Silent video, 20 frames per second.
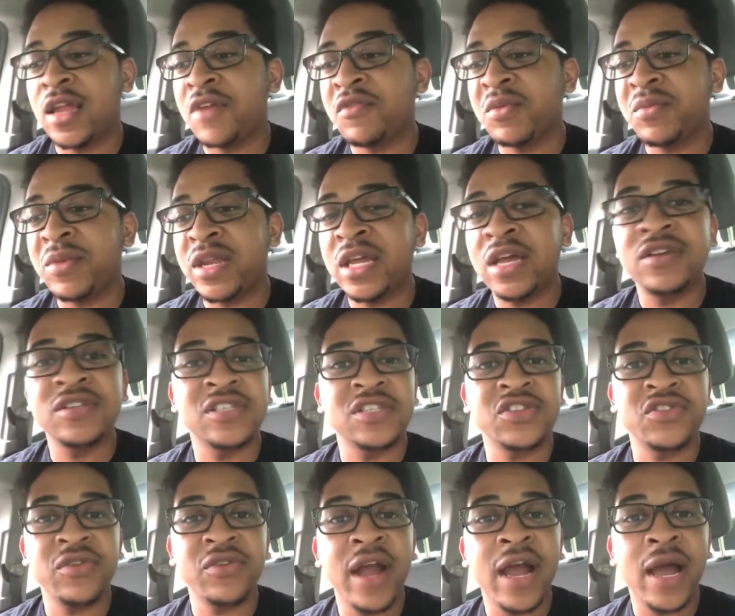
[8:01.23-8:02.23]
everybody
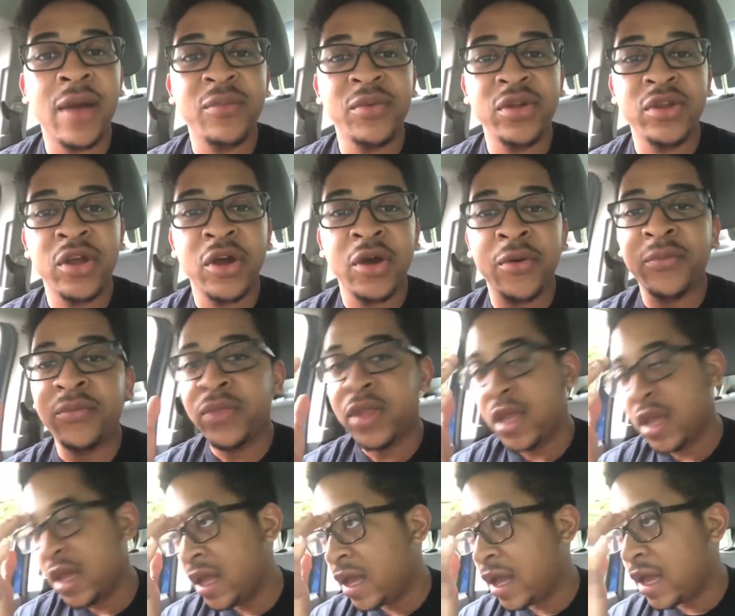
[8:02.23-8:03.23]
else's crap.
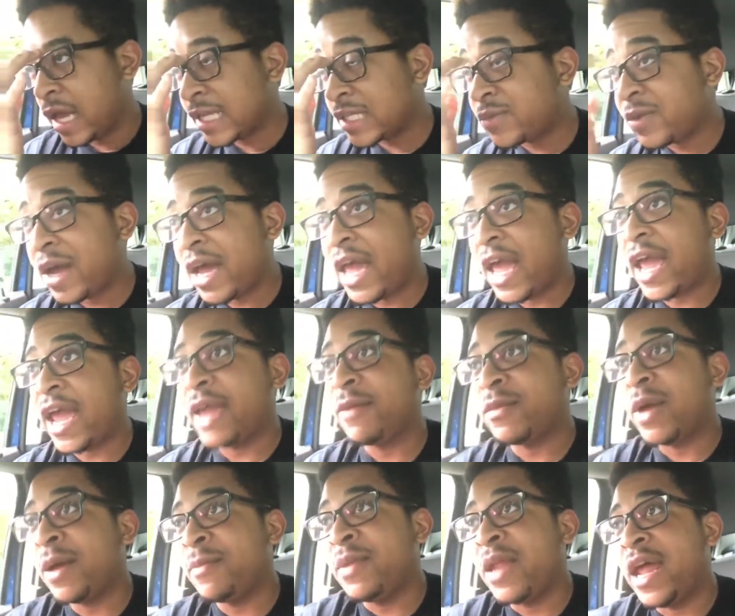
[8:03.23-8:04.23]
That's why
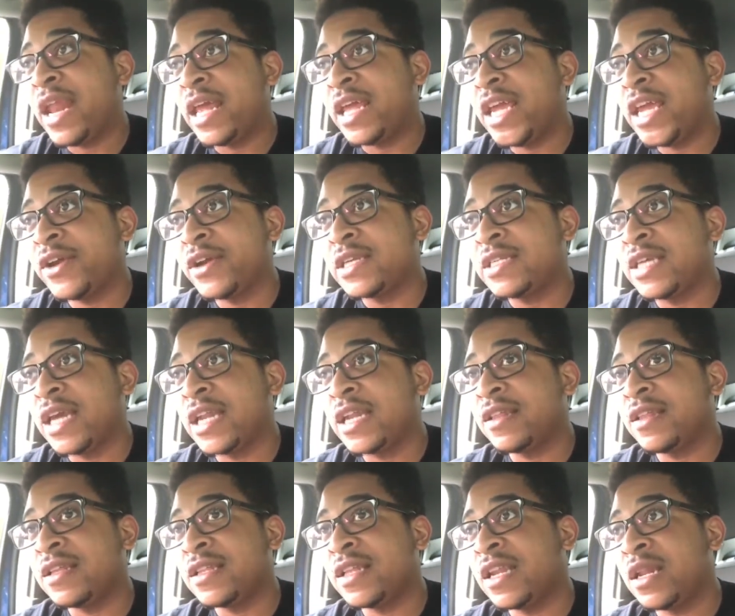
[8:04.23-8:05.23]
I'm not adhering to
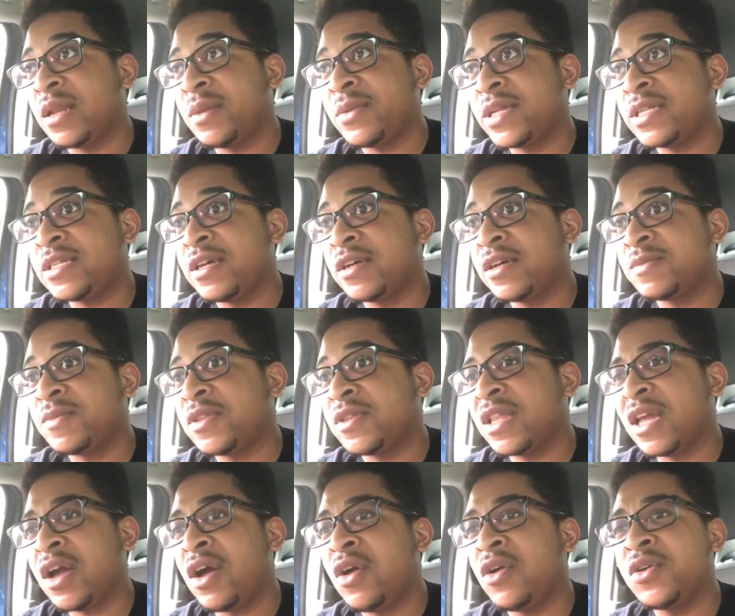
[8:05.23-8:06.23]
anything that anybody tells me. They're
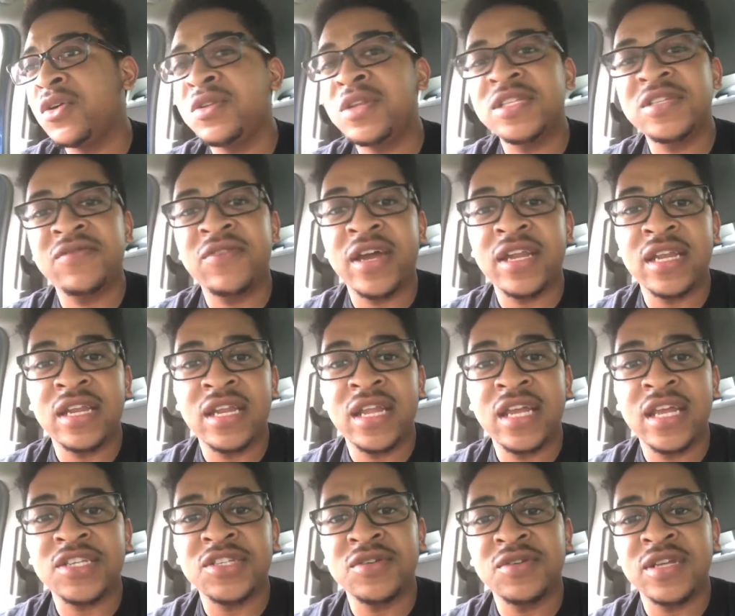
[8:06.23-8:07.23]
like, oh, you need to find a
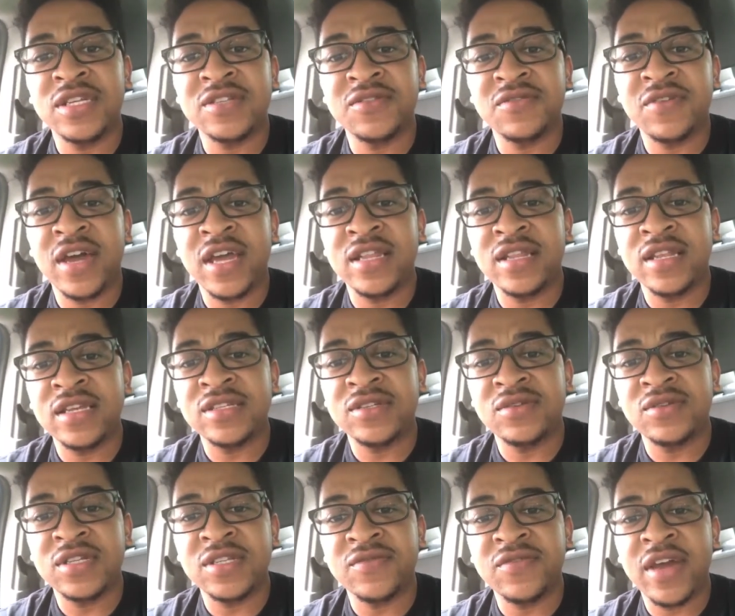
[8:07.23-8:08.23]
niche, you need to find this,
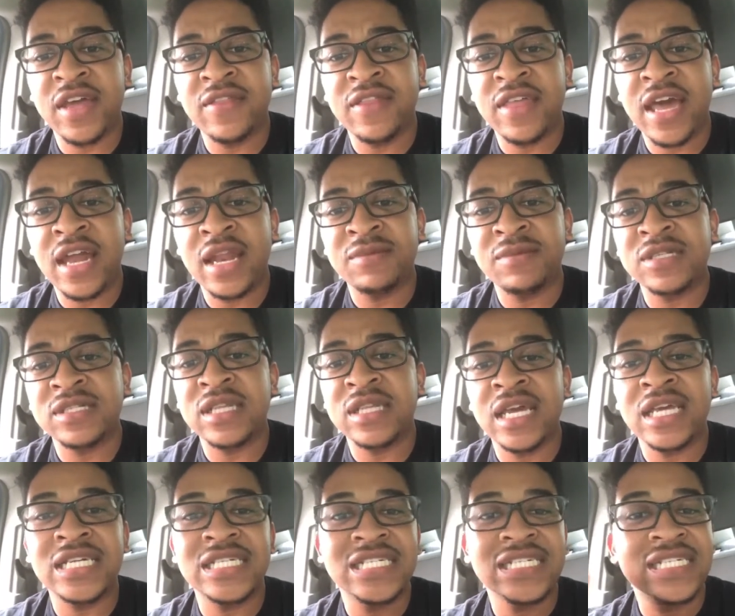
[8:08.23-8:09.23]
you need to find that. I'm just
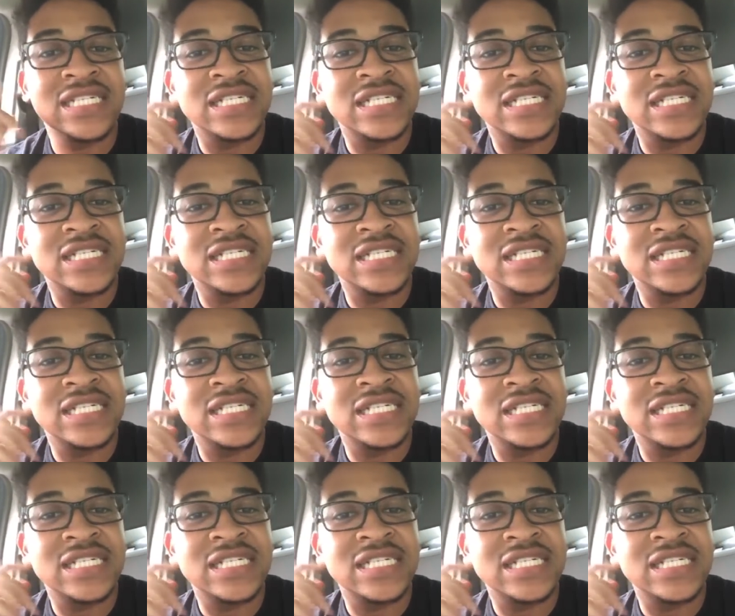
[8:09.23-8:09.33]
like,